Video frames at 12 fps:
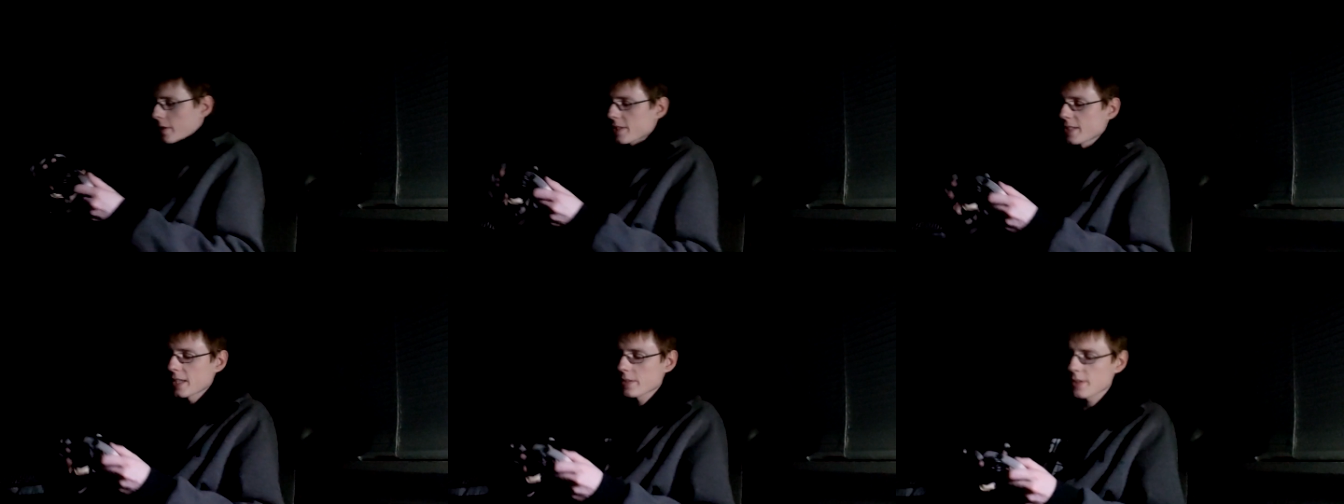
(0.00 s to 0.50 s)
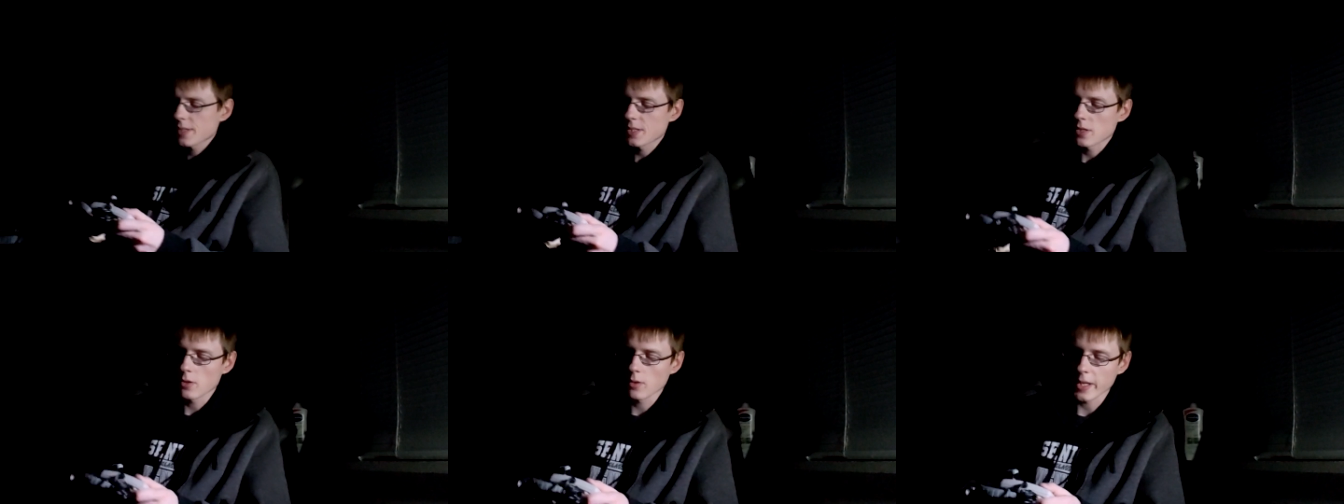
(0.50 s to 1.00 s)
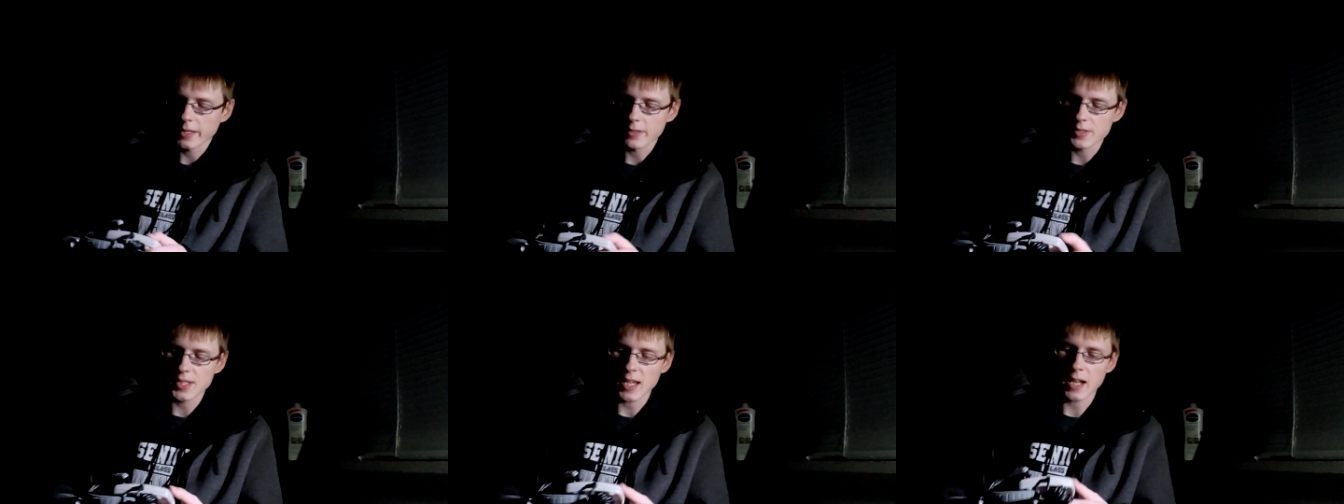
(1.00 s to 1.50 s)
accessories too, like
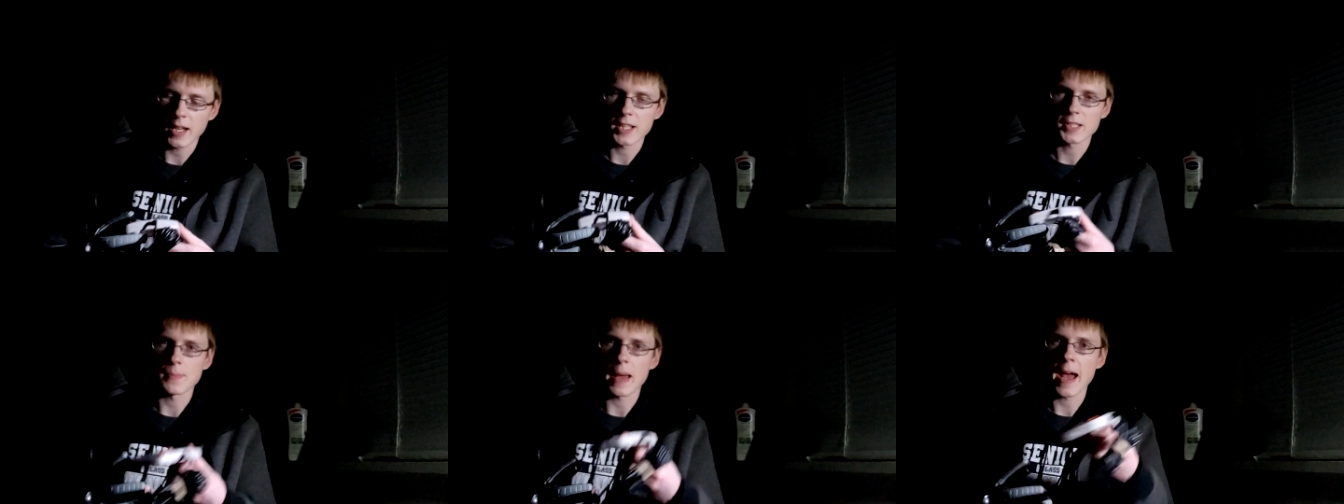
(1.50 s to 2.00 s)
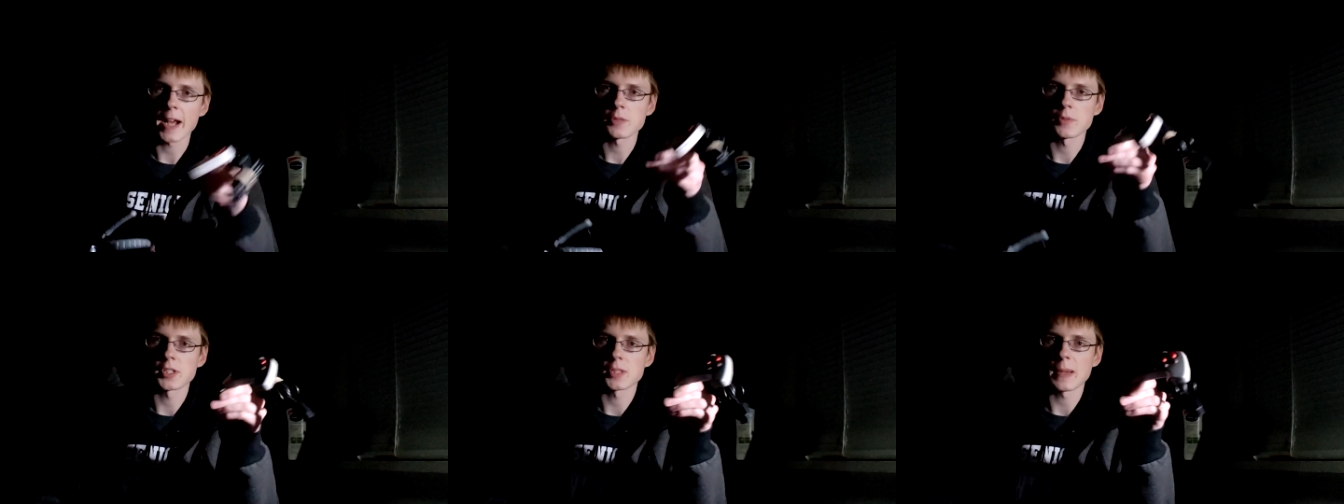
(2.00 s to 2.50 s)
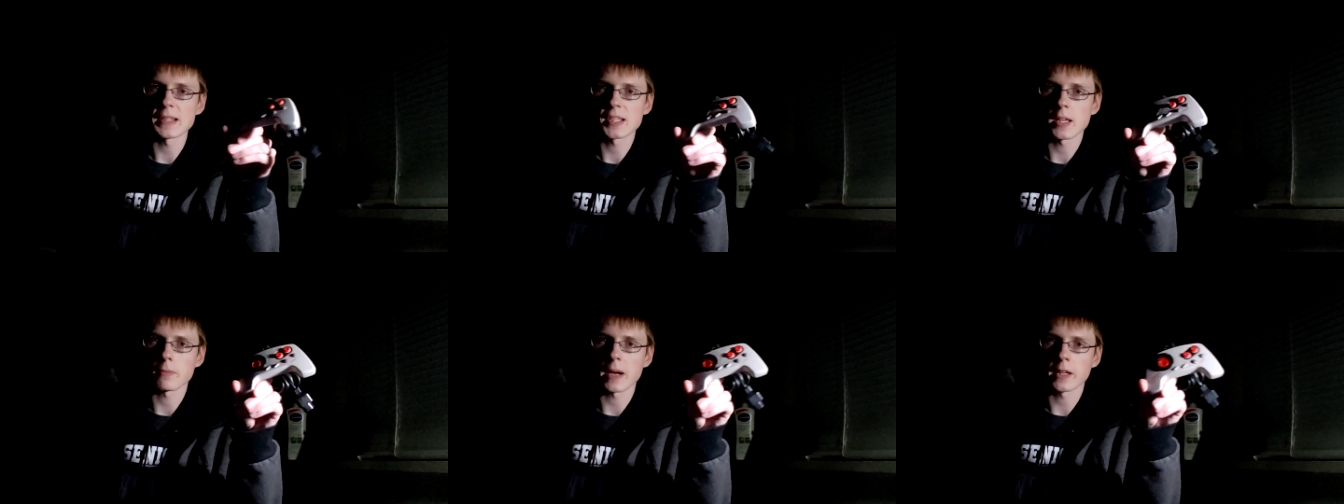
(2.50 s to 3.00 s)
there's the NES Max, which is
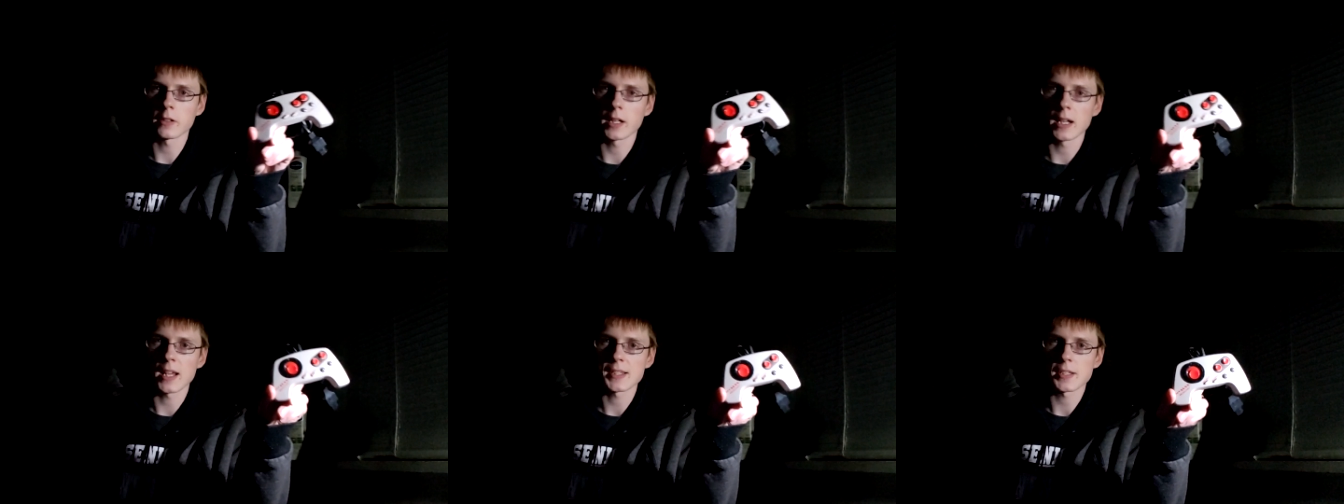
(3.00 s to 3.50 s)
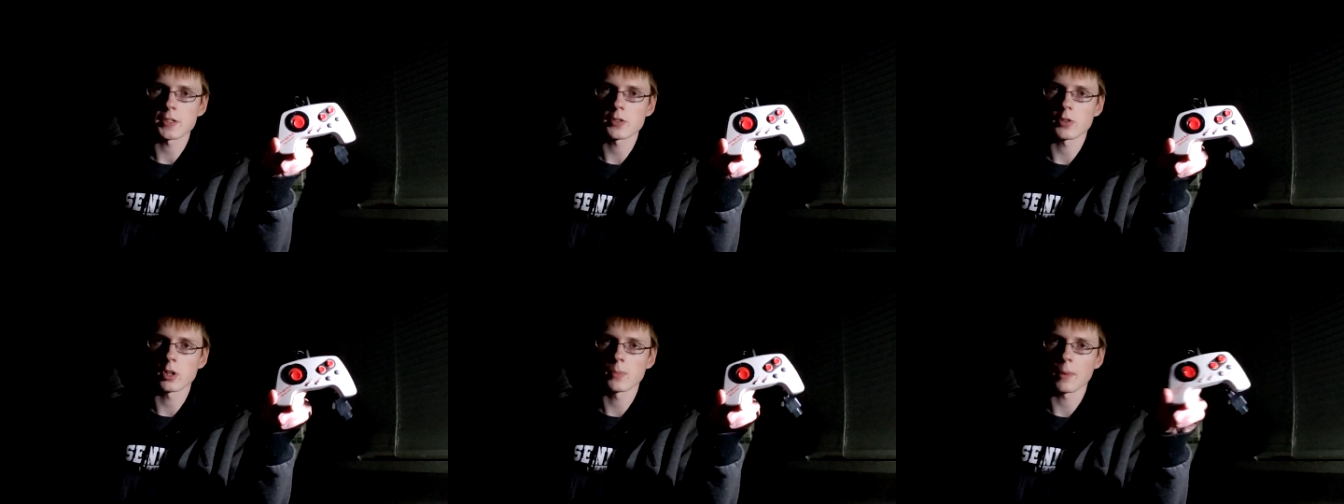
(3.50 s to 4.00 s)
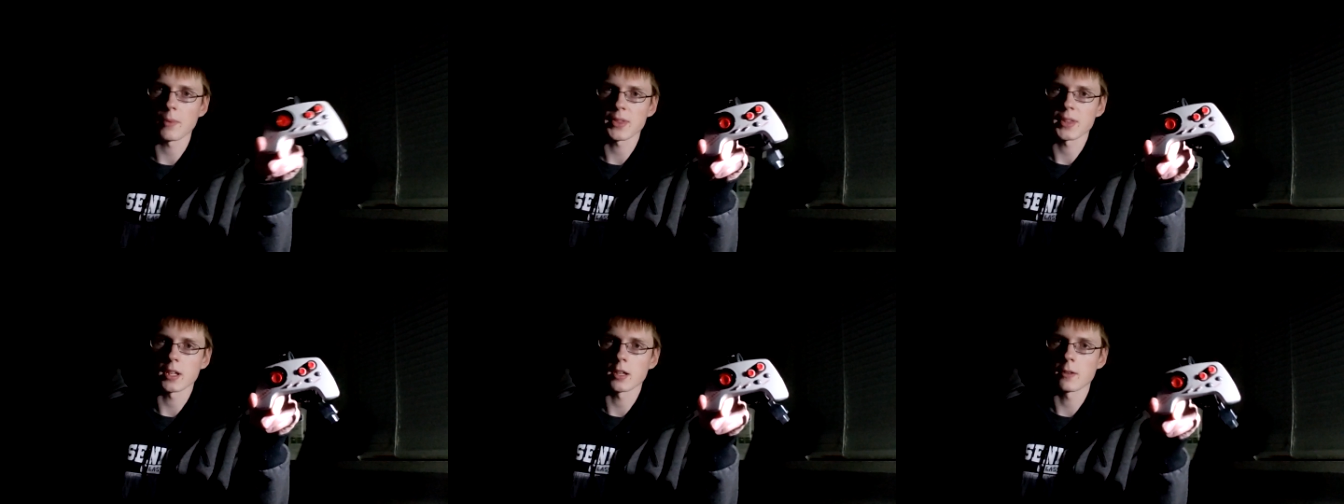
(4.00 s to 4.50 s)
basically a regular NES controller, but with
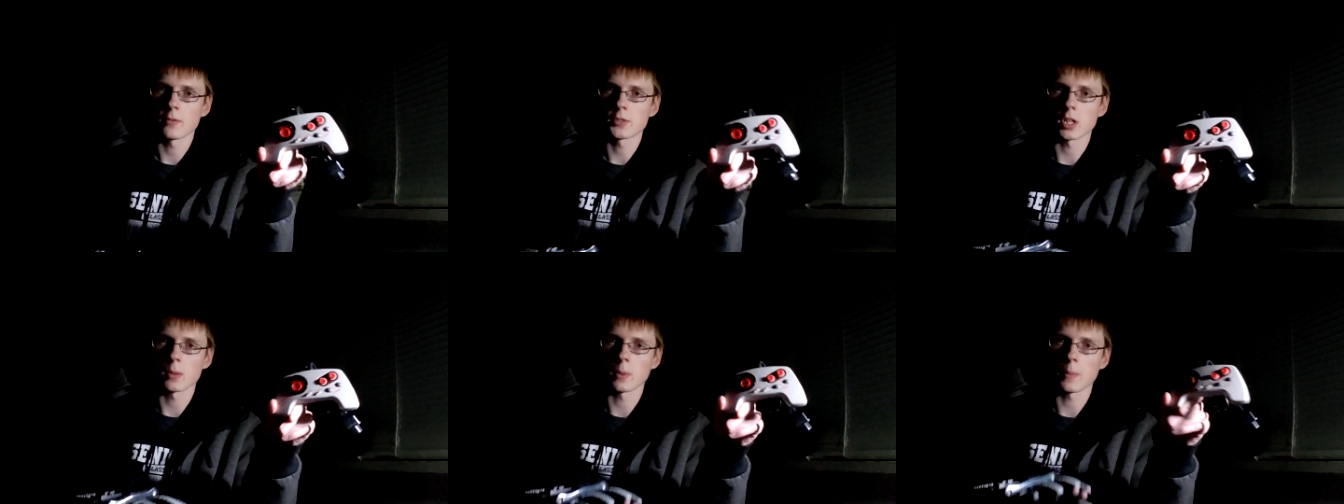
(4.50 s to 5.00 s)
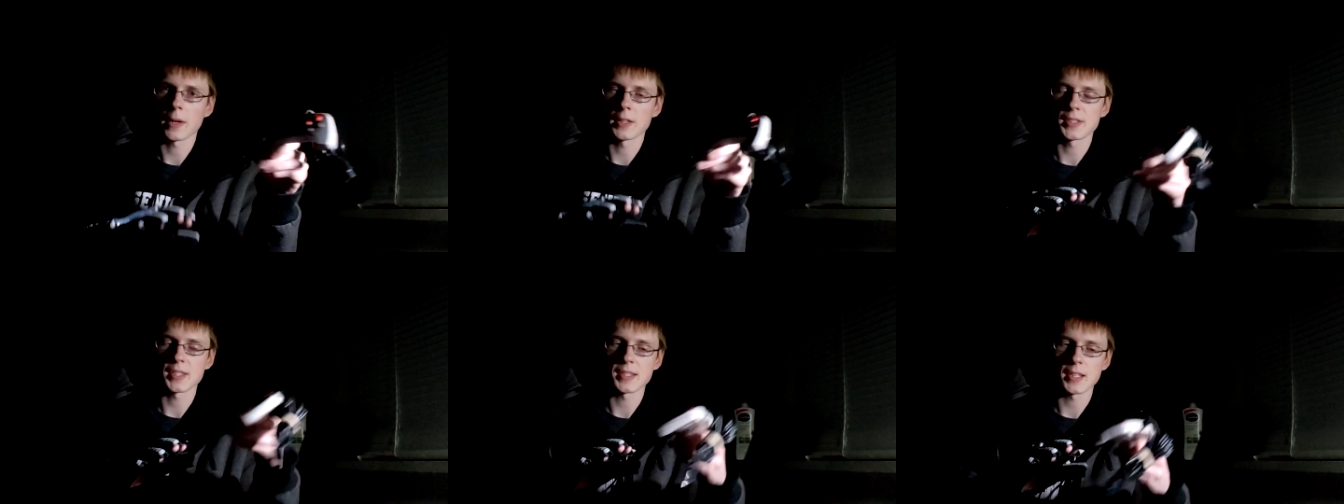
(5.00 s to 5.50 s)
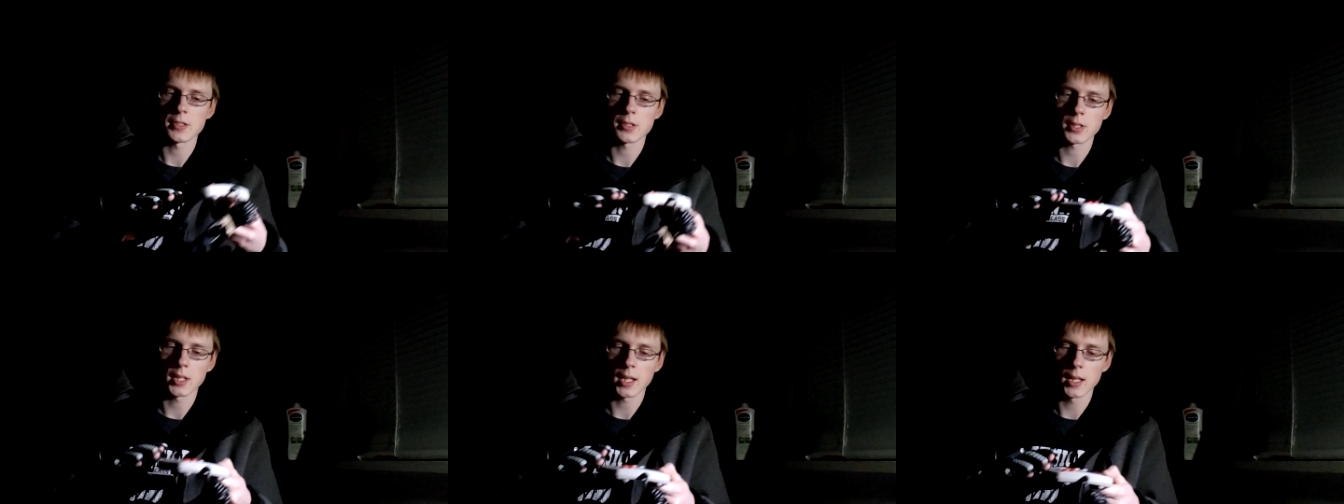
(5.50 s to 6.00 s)
the turbo buttons
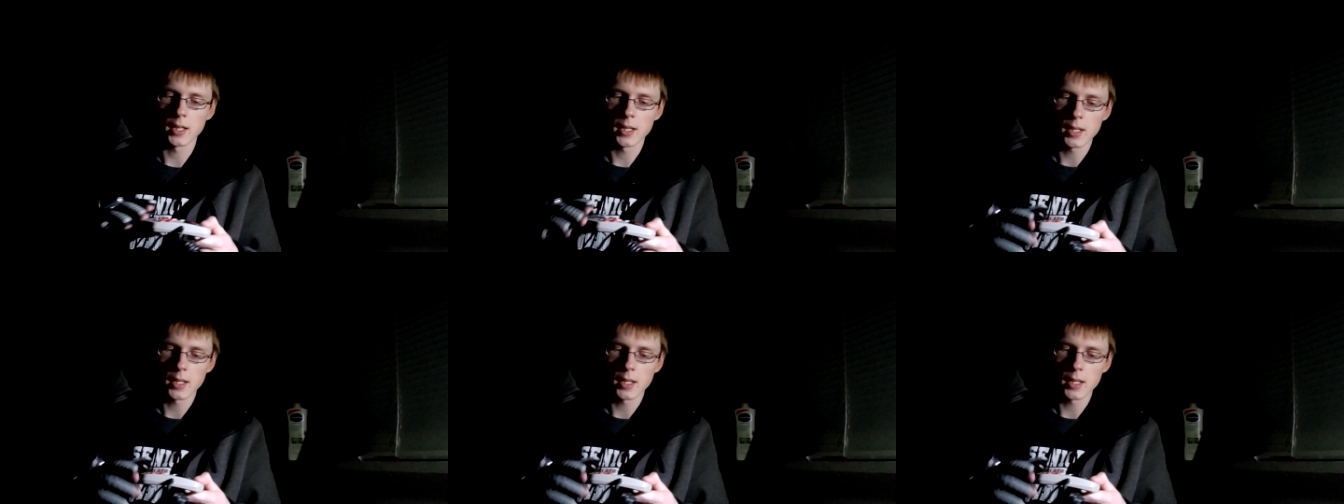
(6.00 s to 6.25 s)
essentially.